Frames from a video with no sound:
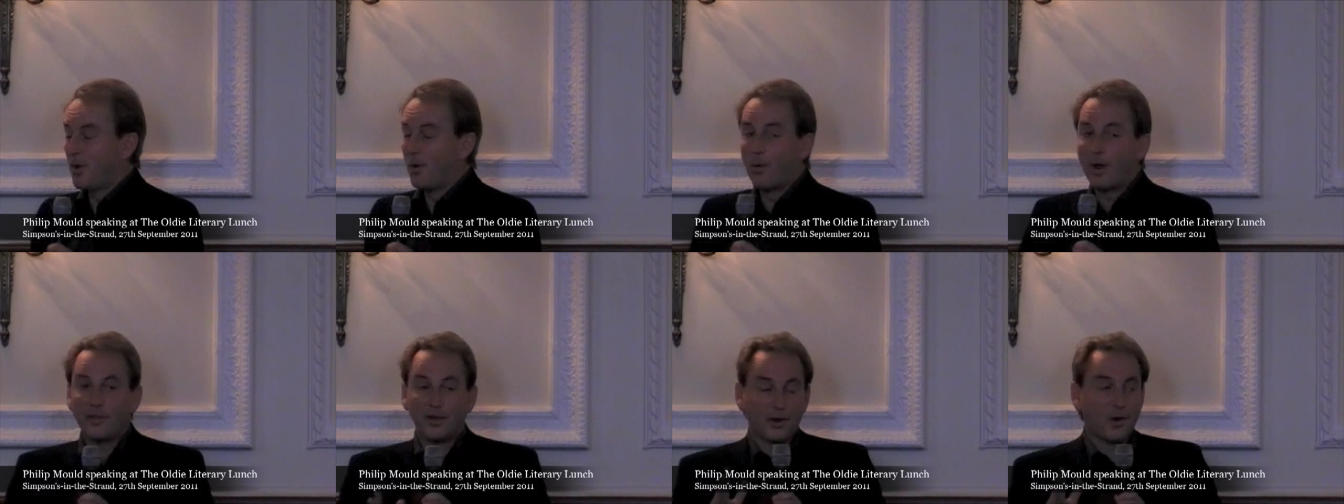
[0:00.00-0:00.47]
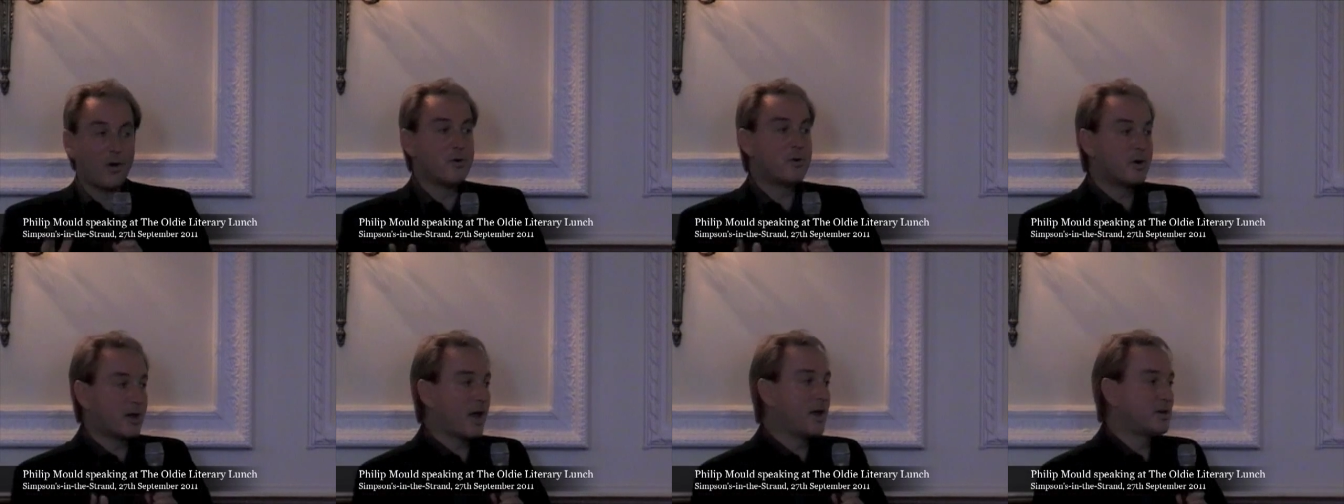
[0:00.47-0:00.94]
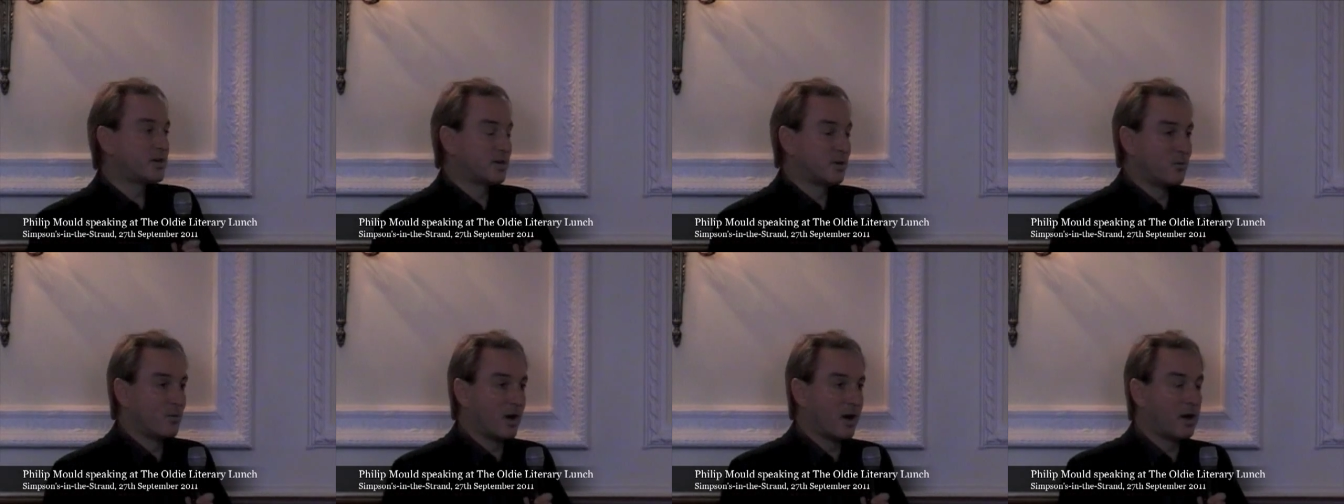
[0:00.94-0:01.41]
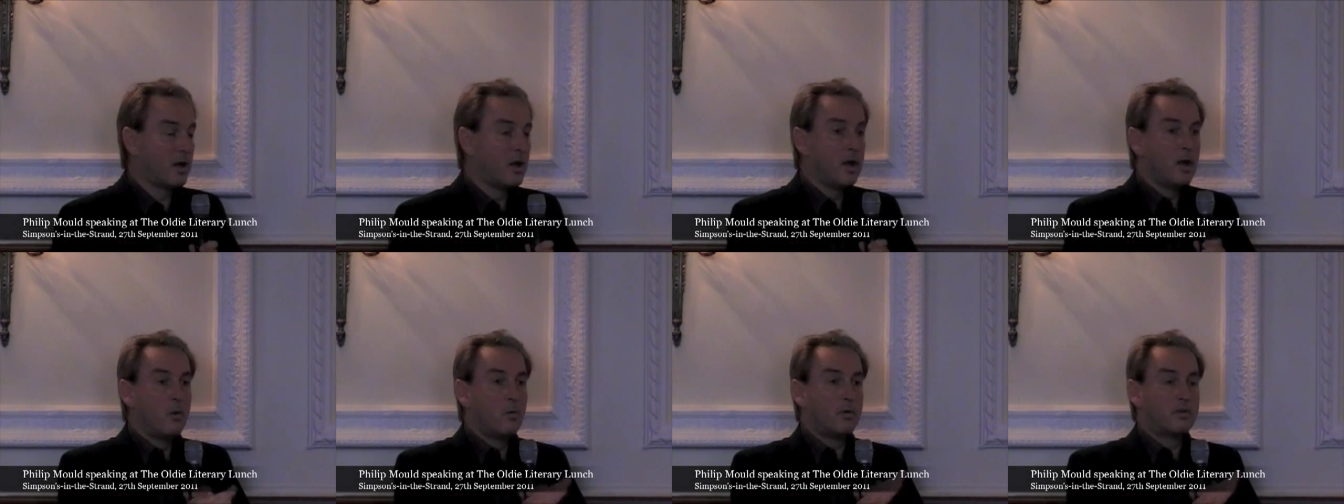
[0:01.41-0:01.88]
Where the congregation
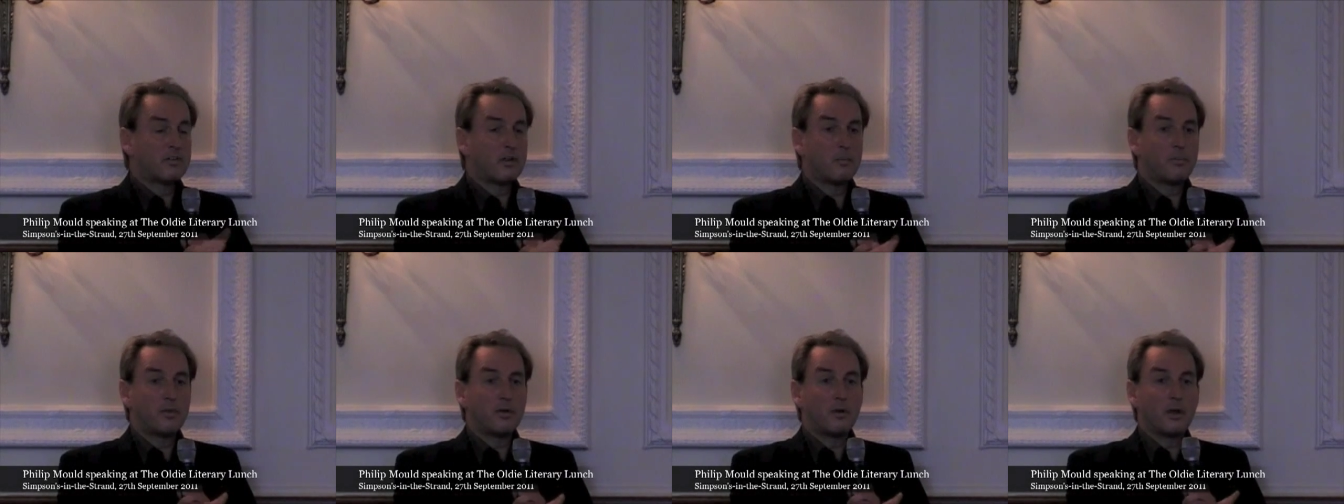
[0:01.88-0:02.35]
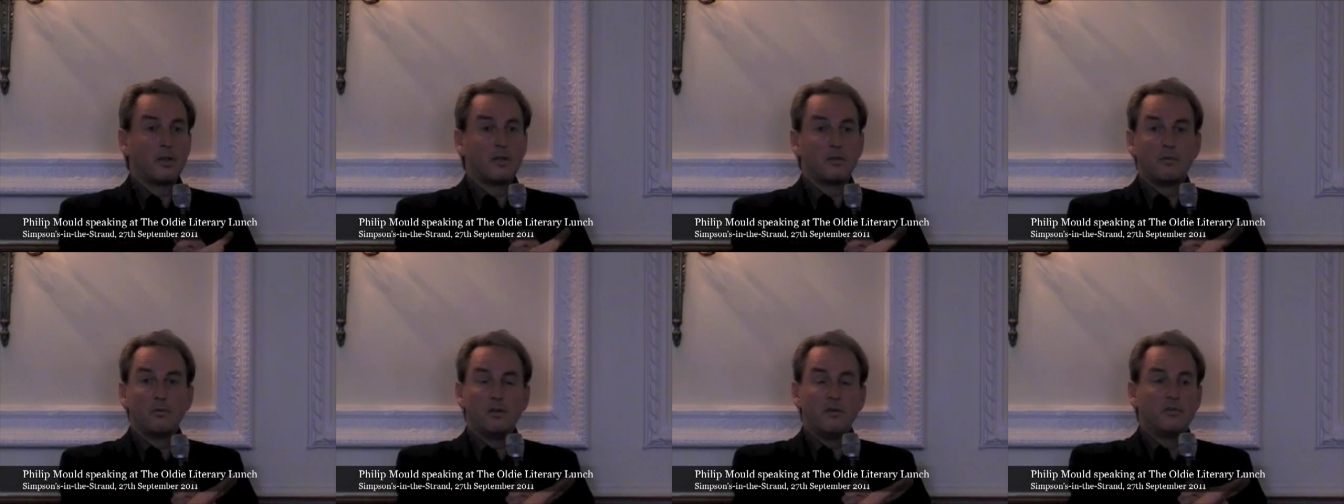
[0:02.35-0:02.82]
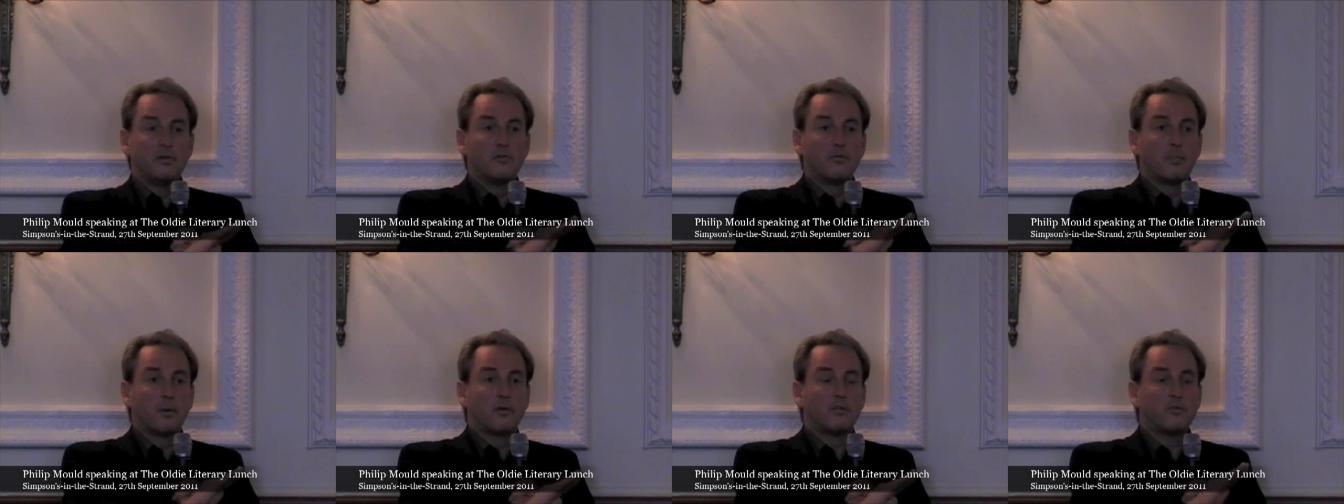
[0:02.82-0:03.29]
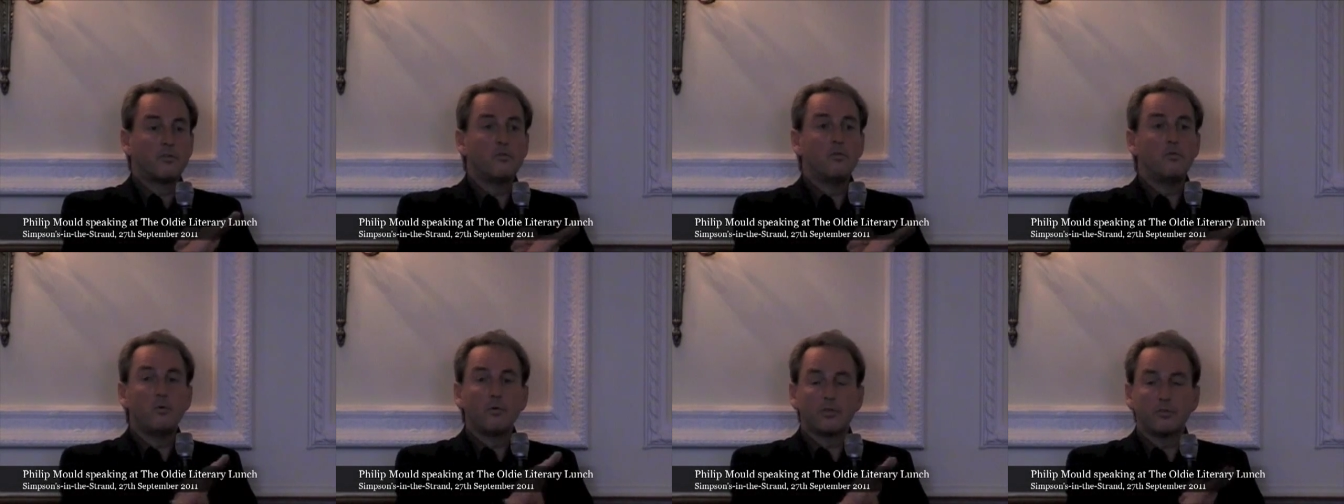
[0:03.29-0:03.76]
were was something like the region of about
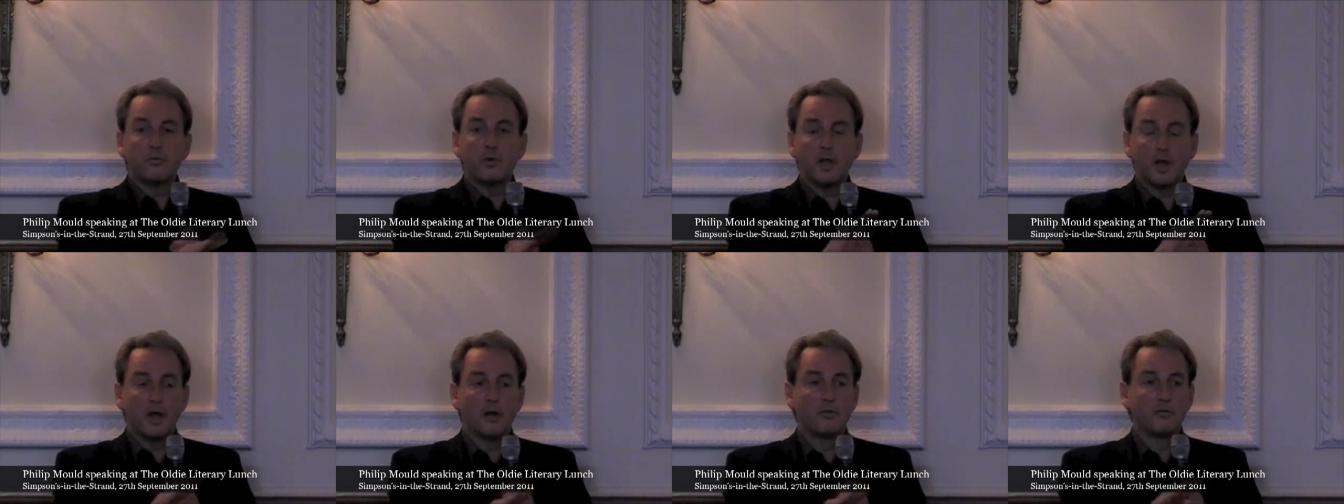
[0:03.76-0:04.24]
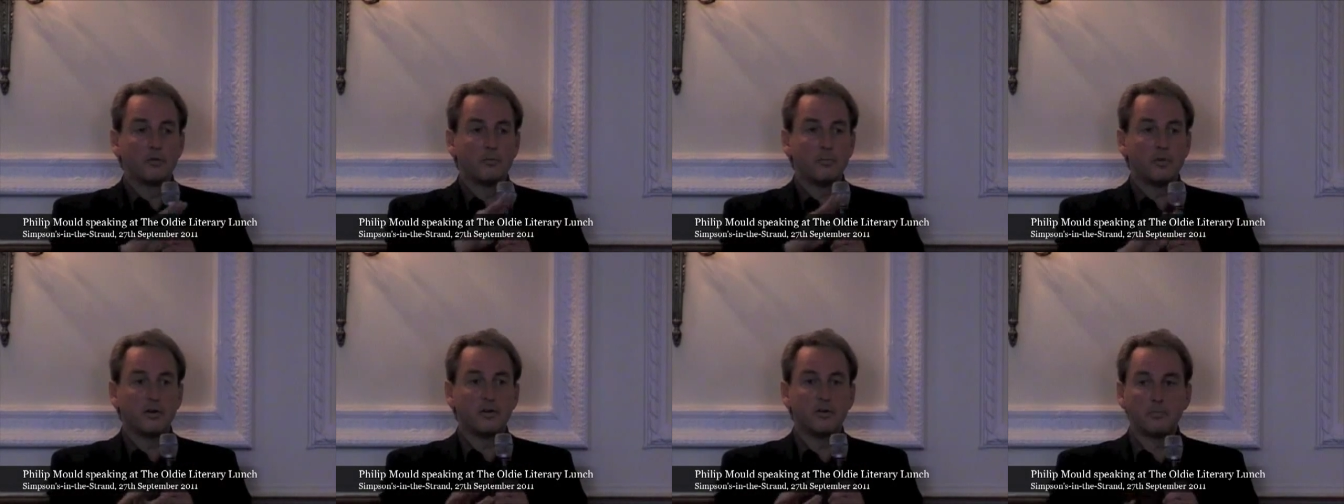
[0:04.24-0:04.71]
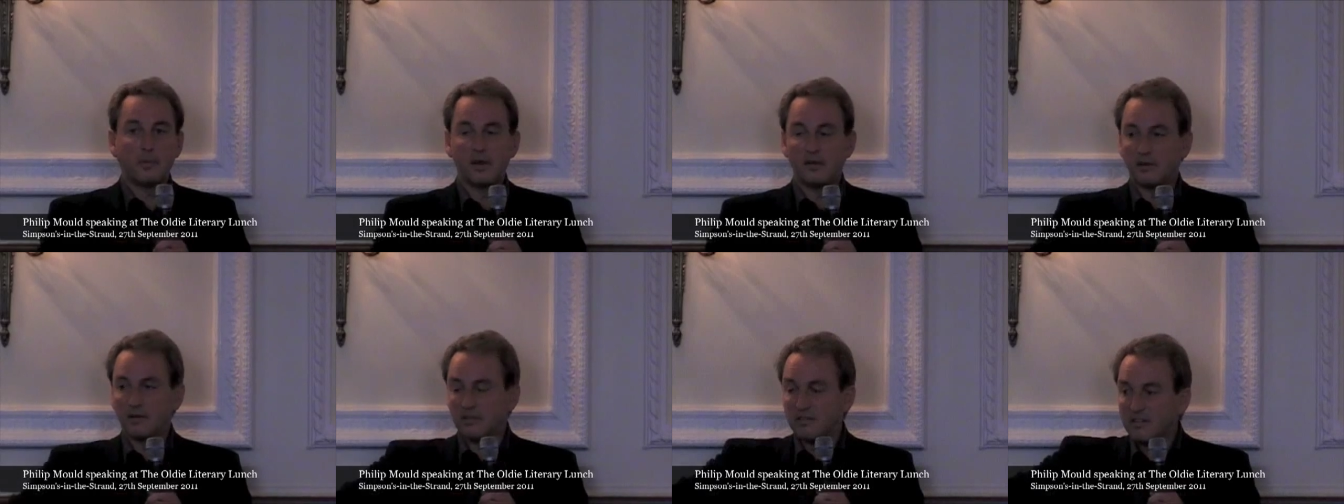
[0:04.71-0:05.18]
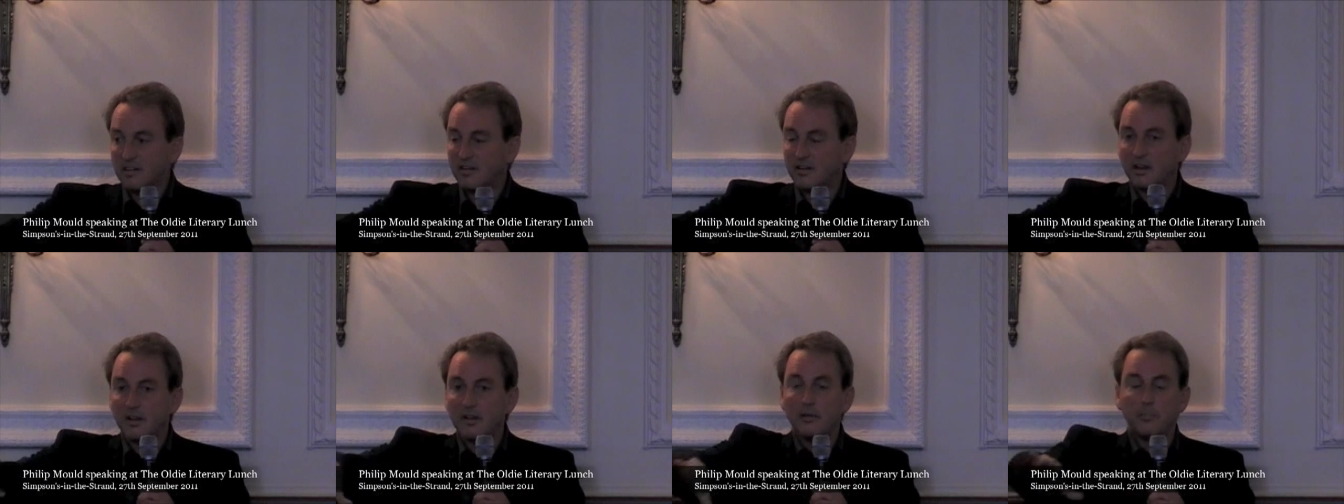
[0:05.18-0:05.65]
two or three hundred British painters
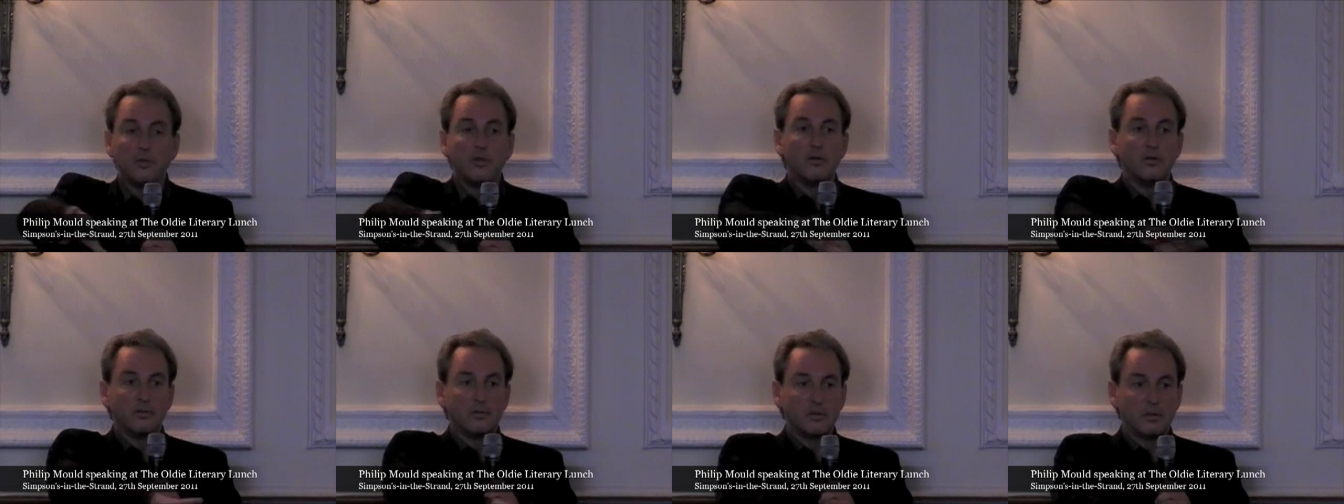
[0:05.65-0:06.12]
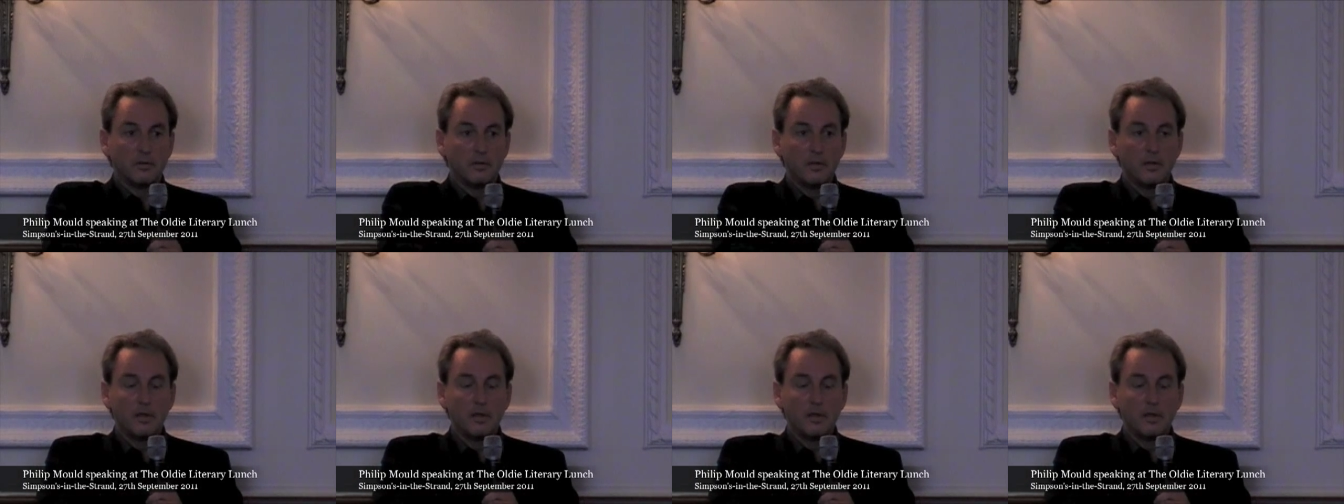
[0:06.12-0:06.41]
sitting in the pews.